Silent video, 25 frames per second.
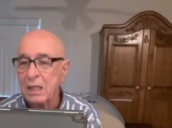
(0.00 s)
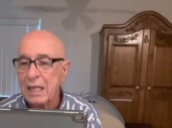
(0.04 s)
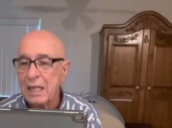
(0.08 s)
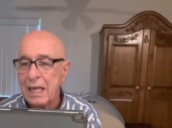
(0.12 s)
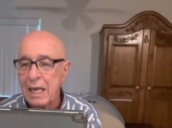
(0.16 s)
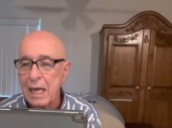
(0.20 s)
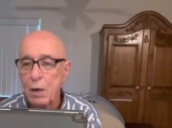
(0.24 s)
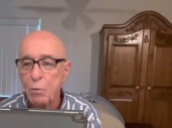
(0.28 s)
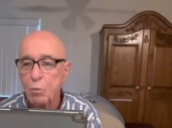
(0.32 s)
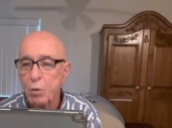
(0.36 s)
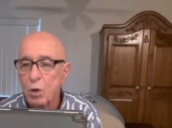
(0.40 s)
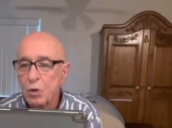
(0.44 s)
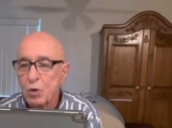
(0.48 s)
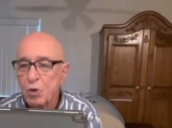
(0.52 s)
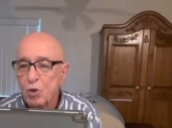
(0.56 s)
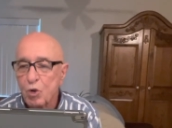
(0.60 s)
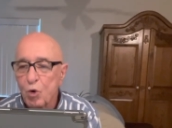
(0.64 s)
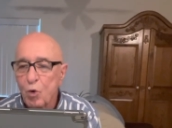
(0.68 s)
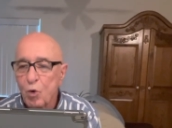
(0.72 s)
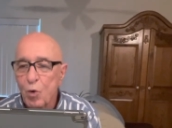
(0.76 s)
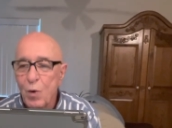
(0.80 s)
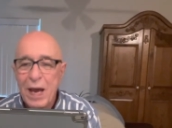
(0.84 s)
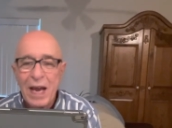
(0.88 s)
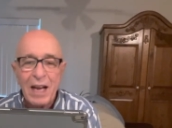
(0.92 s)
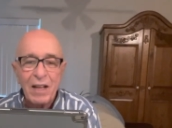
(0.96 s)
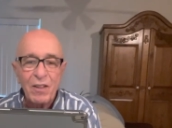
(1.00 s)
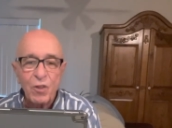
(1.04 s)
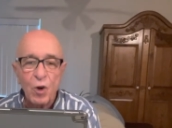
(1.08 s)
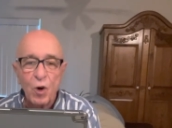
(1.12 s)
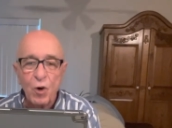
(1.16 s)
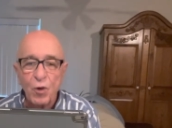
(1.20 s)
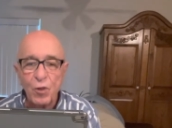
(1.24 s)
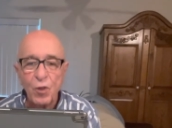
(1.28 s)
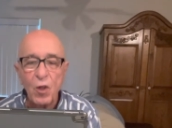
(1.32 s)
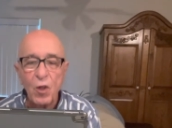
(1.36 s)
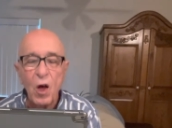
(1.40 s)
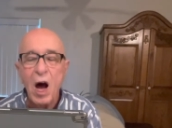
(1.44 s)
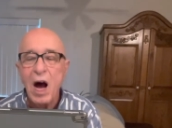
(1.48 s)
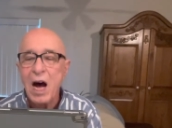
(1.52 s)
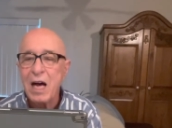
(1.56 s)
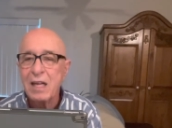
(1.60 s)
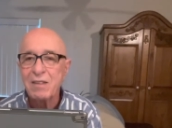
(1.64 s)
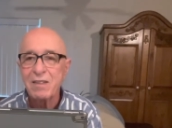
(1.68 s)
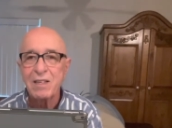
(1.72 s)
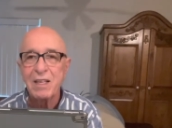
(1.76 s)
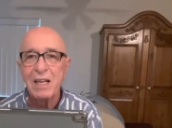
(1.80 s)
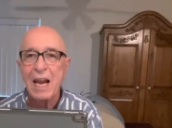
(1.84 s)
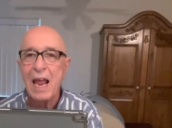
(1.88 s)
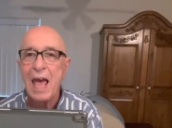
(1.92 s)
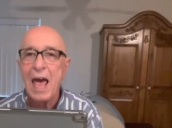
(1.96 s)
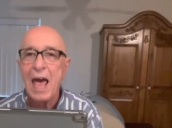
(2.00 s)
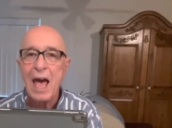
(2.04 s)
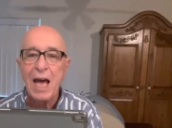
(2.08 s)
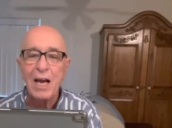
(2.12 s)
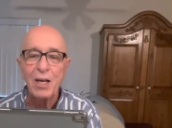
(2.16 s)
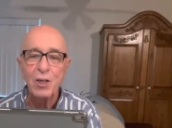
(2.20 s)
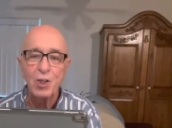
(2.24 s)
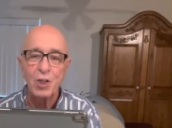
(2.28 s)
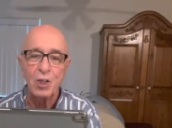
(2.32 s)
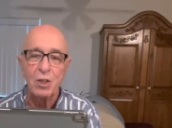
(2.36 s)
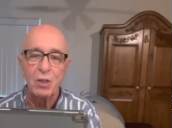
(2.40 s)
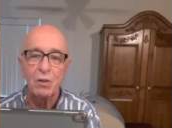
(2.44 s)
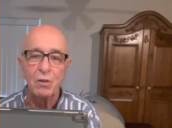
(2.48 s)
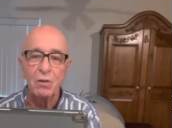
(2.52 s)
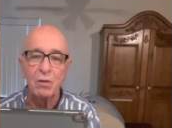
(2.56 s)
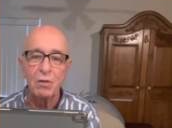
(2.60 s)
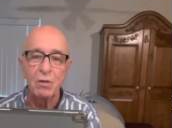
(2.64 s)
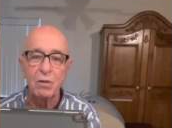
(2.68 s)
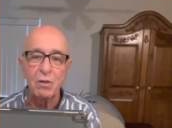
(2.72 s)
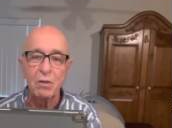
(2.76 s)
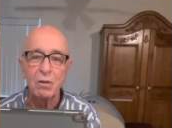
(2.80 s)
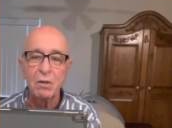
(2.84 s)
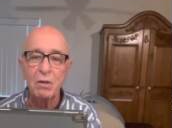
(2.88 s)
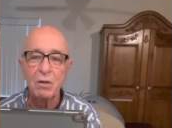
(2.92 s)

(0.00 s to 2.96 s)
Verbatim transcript: It will direct their thoughts and actions.